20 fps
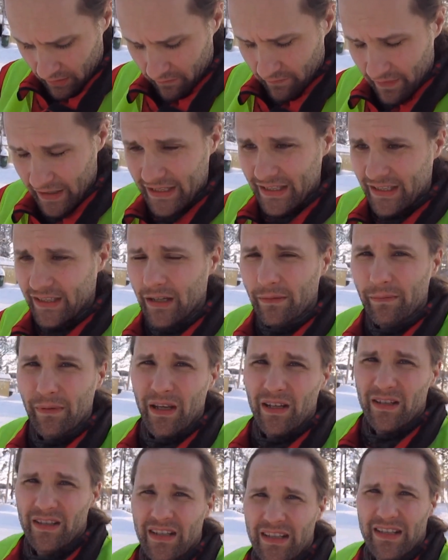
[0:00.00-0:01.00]
vest
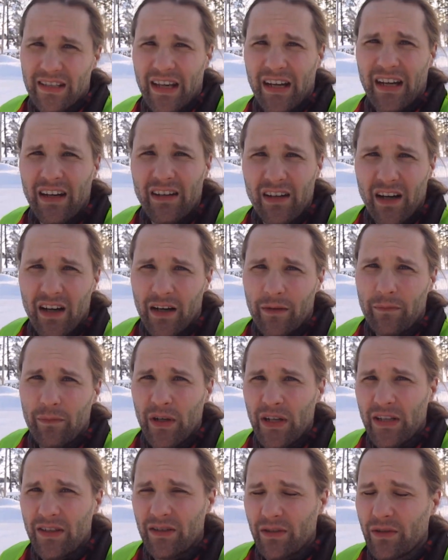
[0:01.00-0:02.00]
because it's getting dark
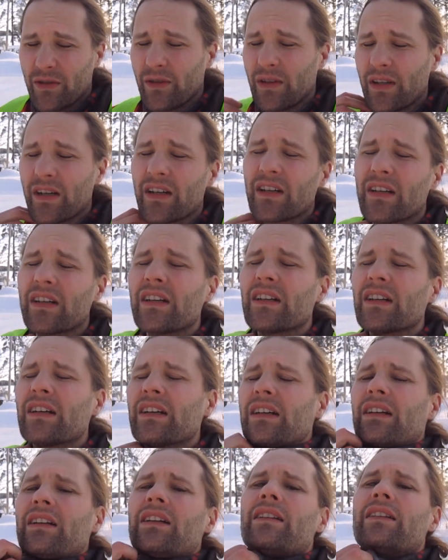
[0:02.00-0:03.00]
pretty soon.
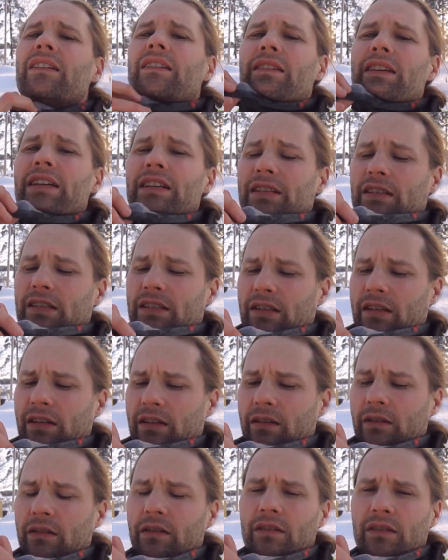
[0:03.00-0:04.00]
This,
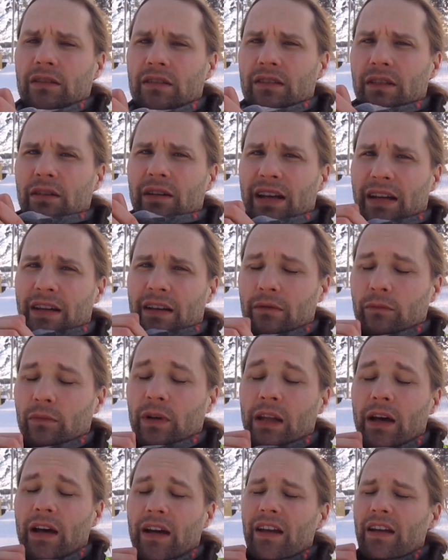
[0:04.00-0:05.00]
so I
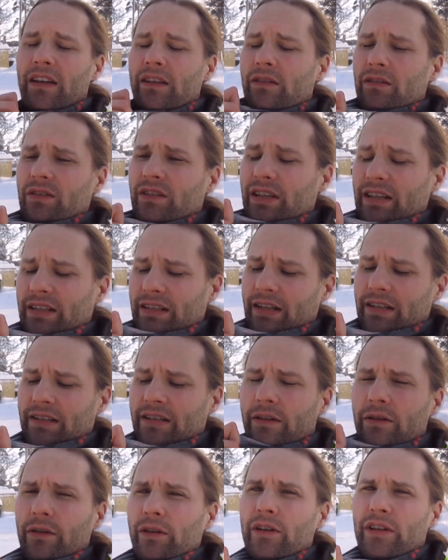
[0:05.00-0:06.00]
can use this
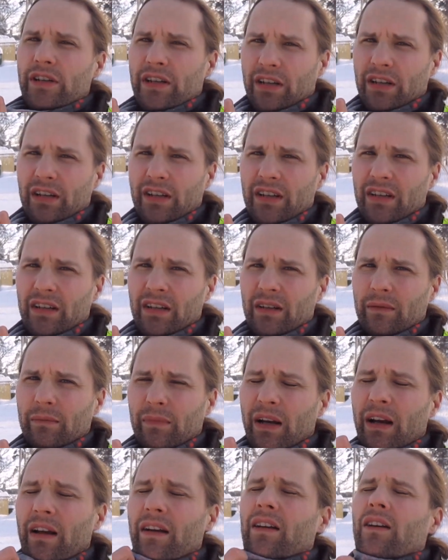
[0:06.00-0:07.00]
as a hood,
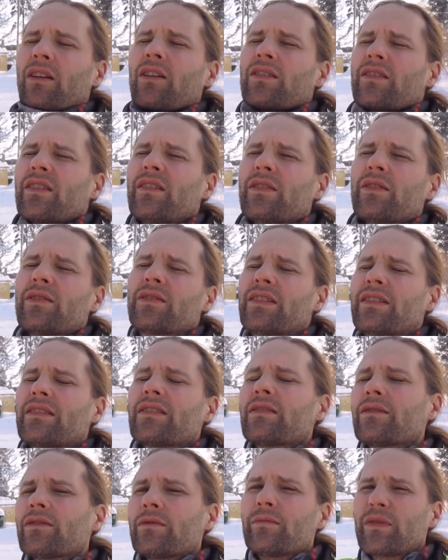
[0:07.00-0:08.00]
but I can also use
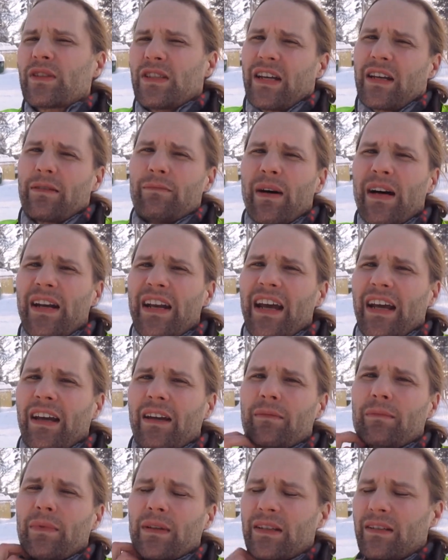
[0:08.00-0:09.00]
this to protect my
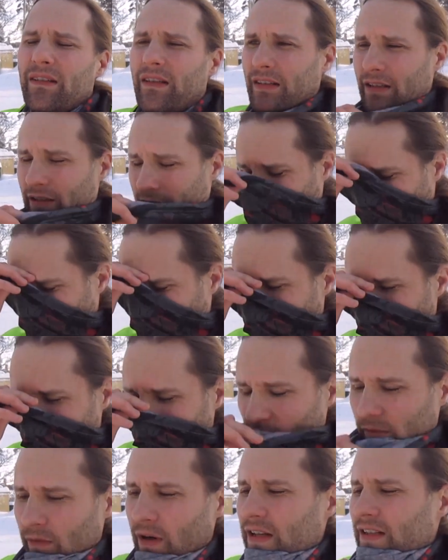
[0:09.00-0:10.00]
neck, but it can't
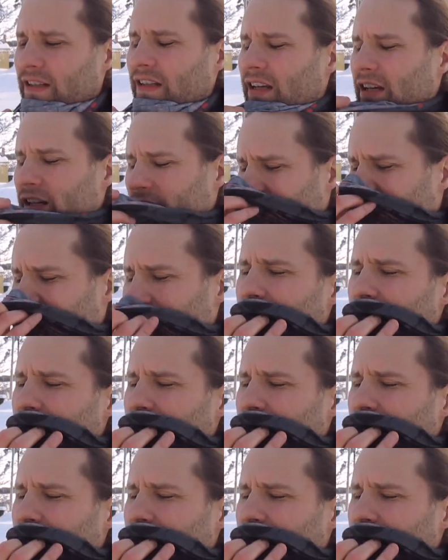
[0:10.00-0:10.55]
be right here.